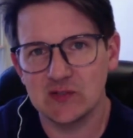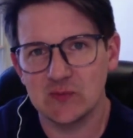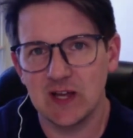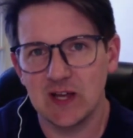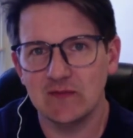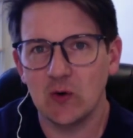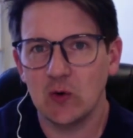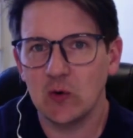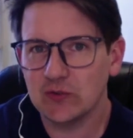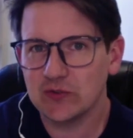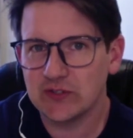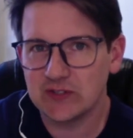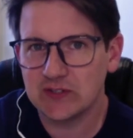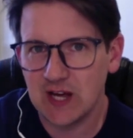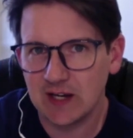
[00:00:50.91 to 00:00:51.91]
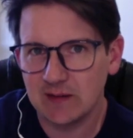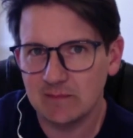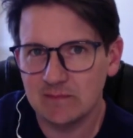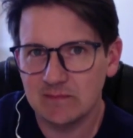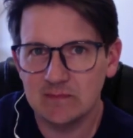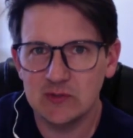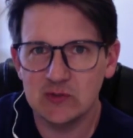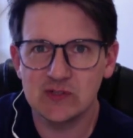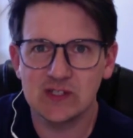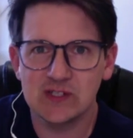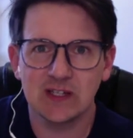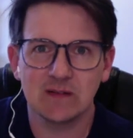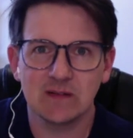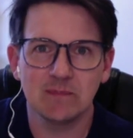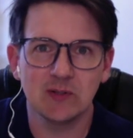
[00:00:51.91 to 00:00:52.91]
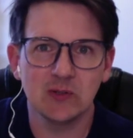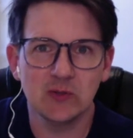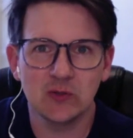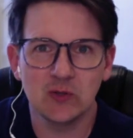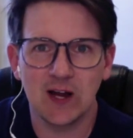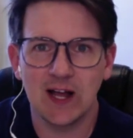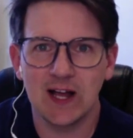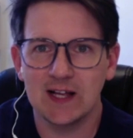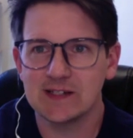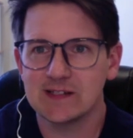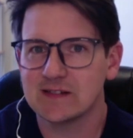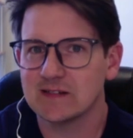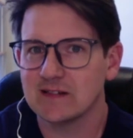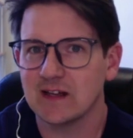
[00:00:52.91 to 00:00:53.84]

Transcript: We have old-time music, bluegrass,